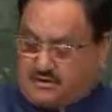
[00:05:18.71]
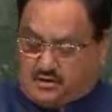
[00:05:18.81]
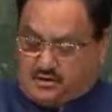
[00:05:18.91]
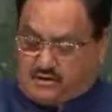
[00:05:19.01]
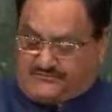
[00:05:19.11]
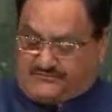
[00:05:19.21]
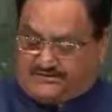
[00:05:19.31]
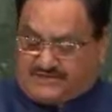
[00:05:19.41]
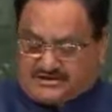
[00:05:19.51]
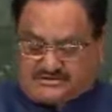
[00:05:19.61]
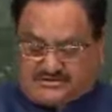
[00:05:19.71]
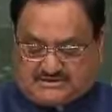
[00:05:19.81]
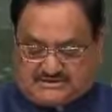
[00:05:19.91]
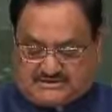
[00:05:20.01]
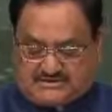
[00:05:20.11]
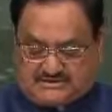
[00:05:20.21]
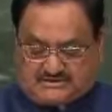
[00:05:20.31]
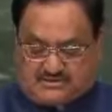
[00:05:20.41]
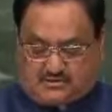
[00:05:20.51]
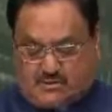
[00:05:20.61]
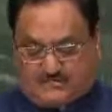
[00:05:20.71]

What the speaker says: The role of international assistance and